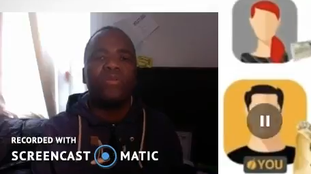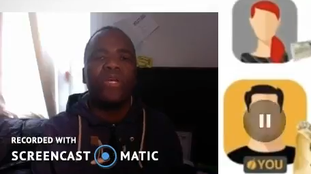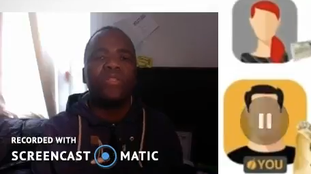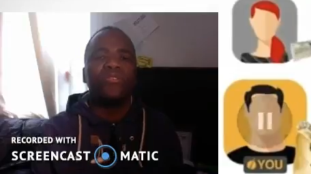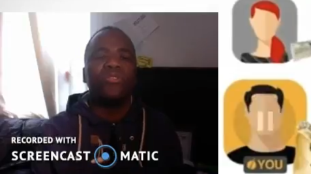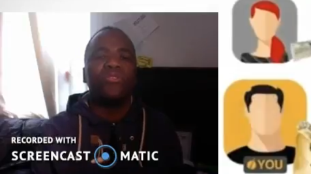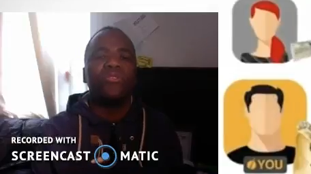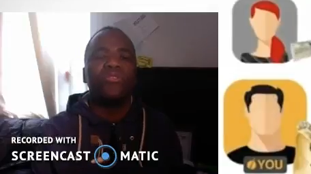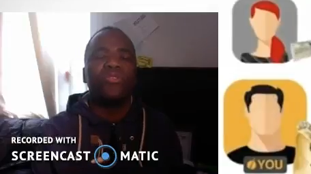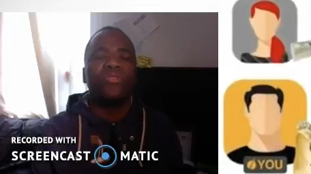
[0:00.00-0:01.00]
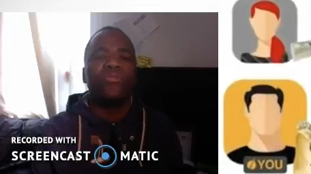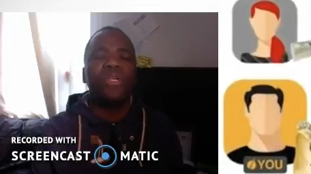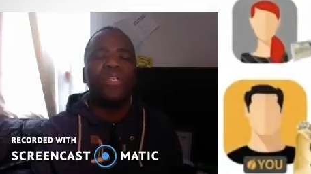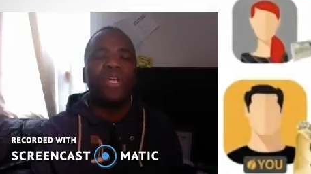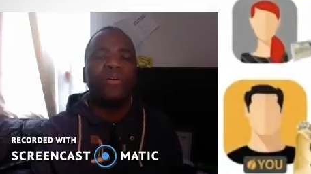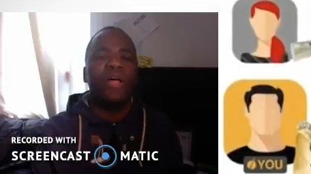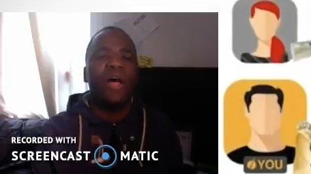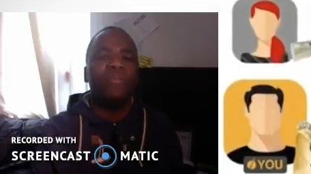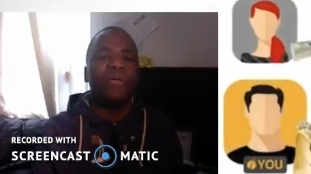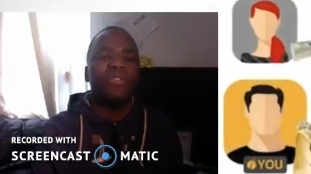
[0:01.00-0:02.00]
Right. So basically what
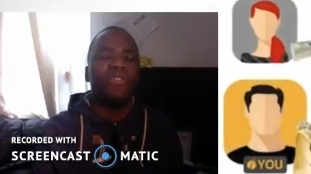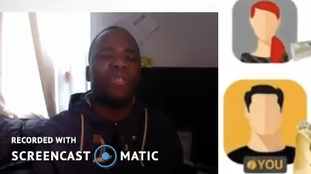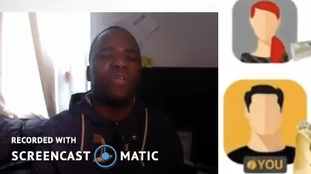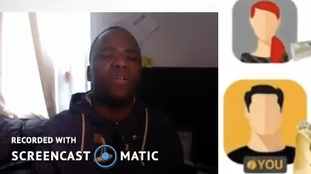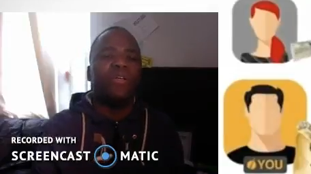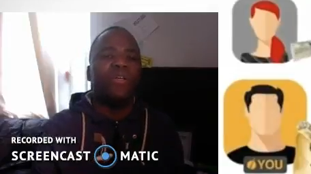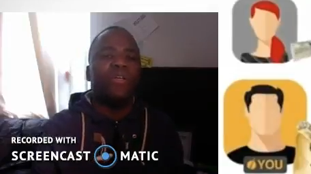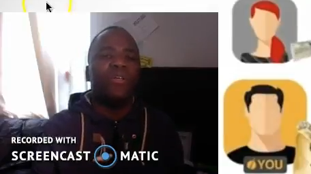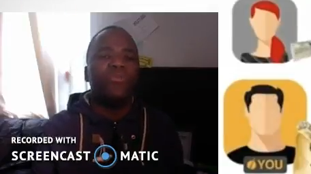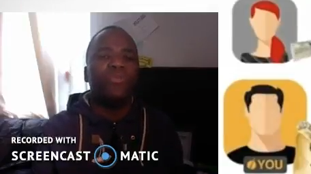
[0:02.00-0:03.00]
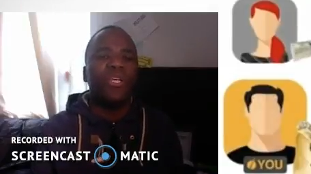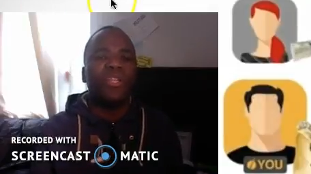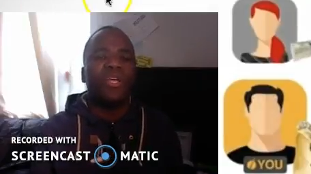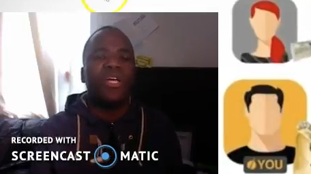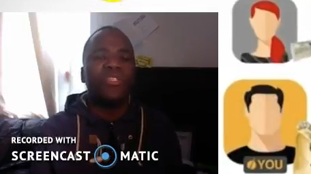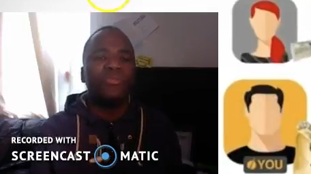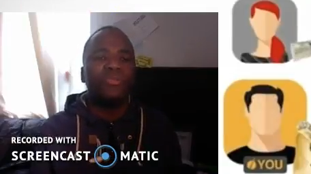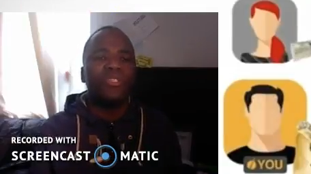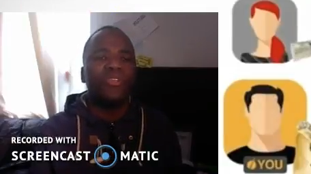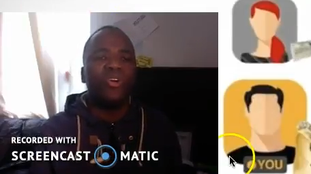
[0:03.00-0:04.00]
happens here? You bring in the
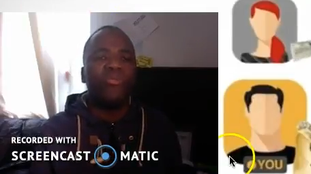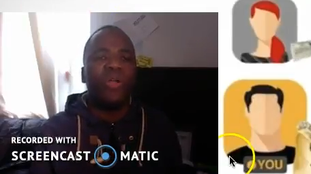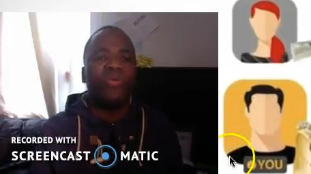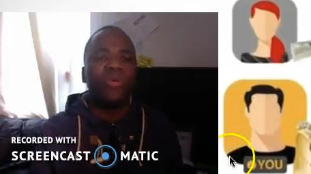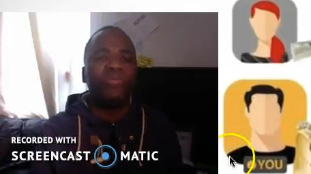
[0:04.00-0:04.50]
customers the normal way,